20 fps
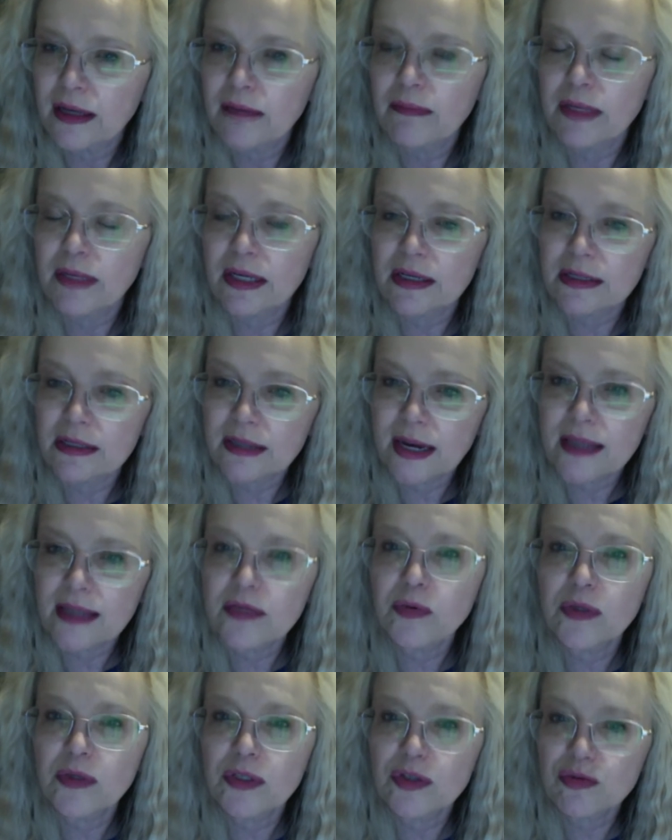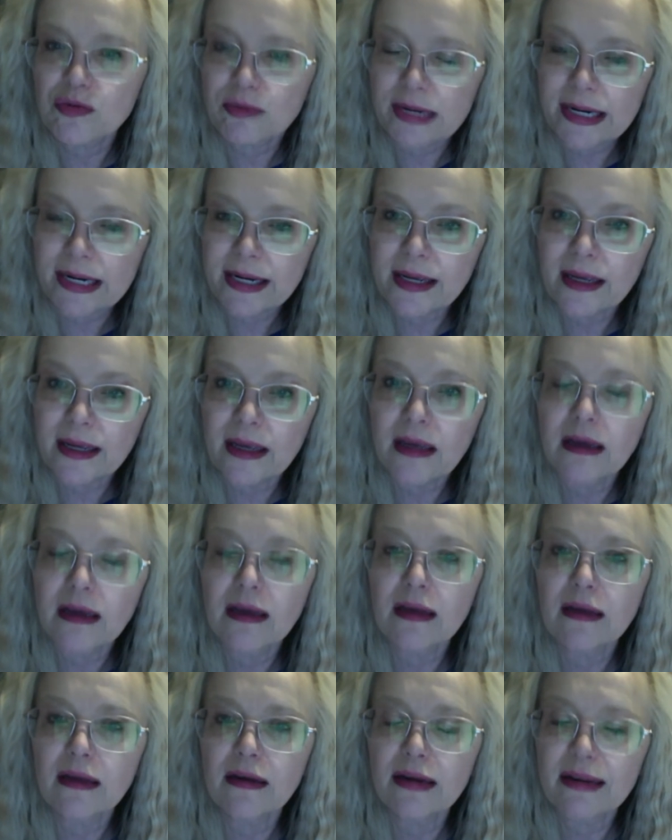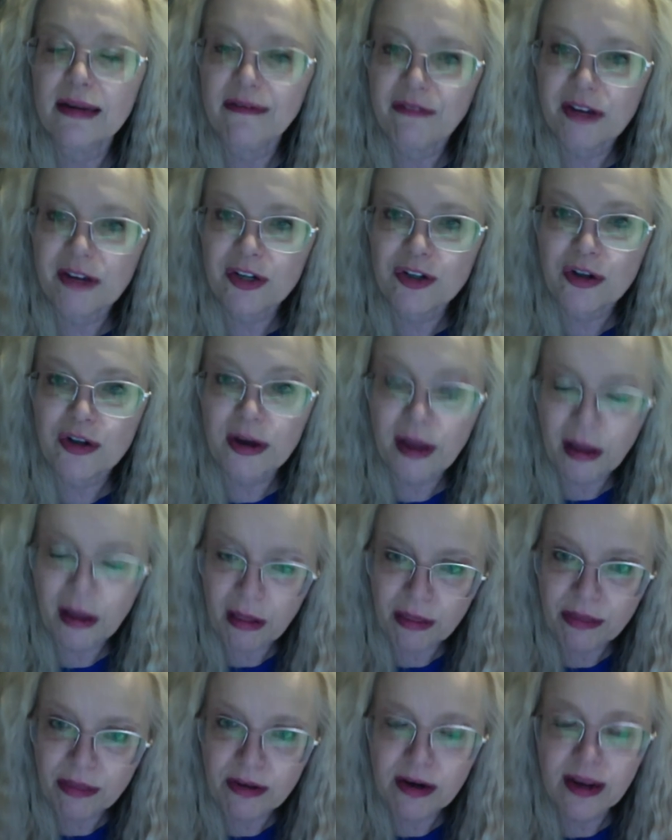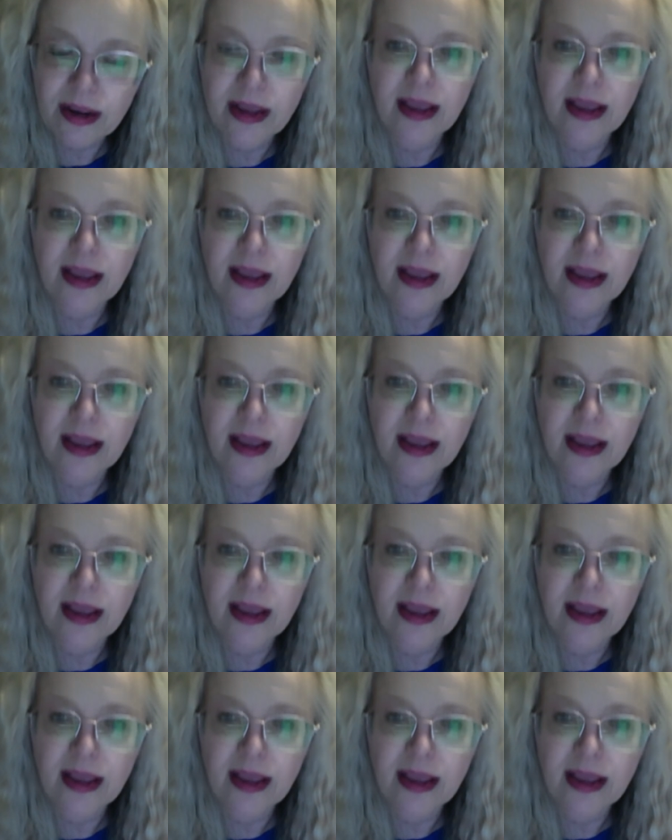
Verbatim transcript: because that's what's really gonna affect your health.